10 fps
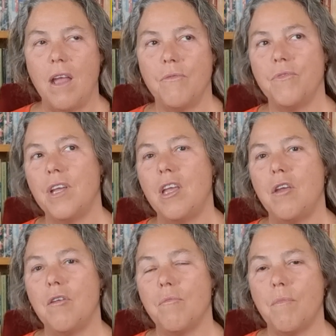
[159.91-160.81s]

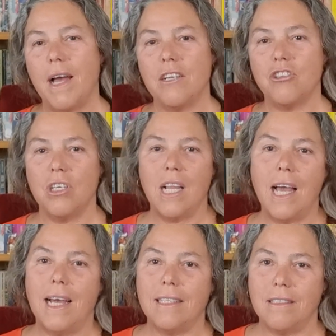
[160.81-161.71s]
every martial
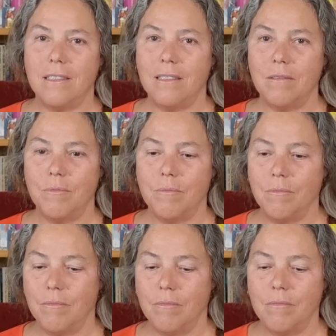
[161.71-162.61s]
arts
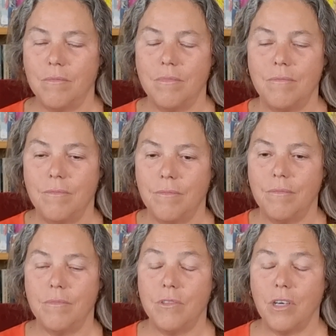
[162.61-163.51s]

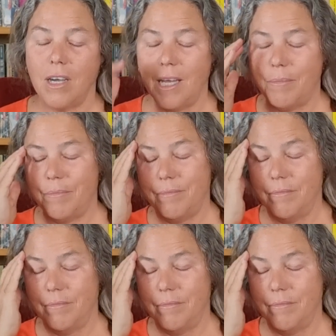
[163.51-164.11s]
type